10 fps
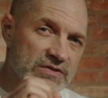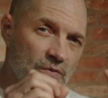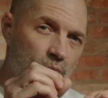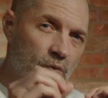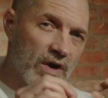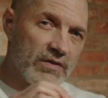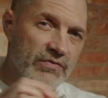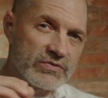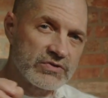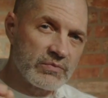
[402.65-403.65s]
So one of
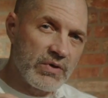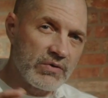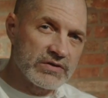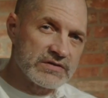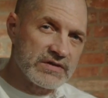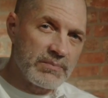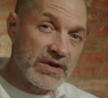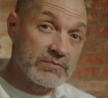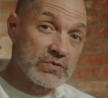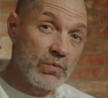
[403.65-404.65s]
those components that
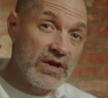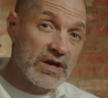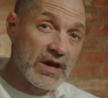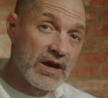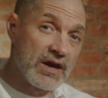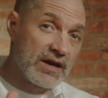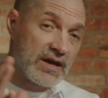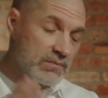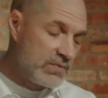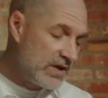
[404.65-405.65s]
becomes weak
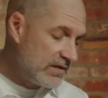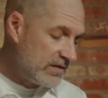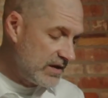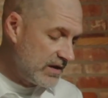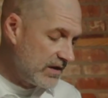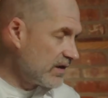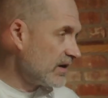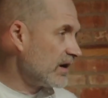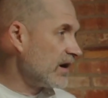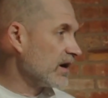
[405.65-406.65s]
can be the
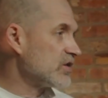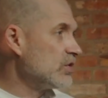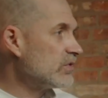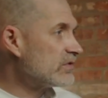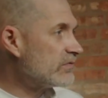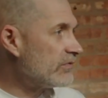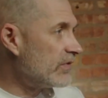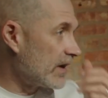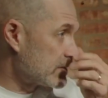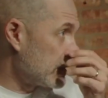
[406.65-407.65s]
cumulative effect